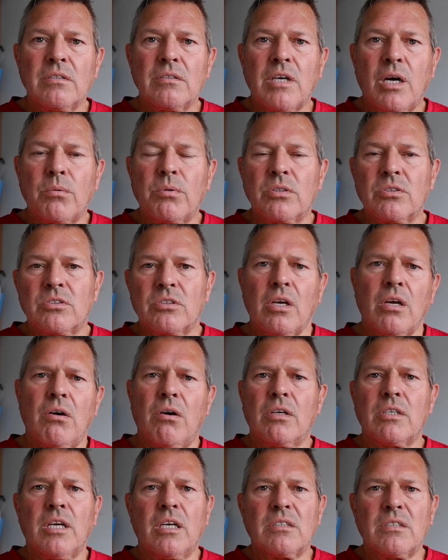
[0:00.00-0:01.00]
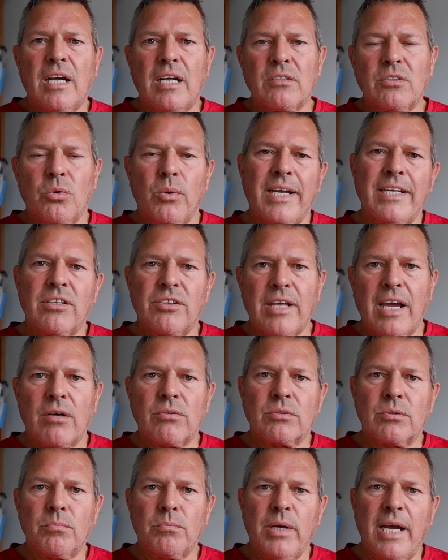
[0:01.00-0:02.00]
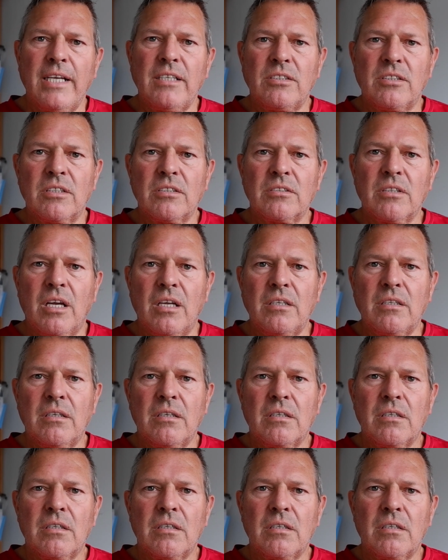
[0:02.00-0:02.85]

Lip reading: I wouldn't say, oh yes, I'll do 8,000 pages then.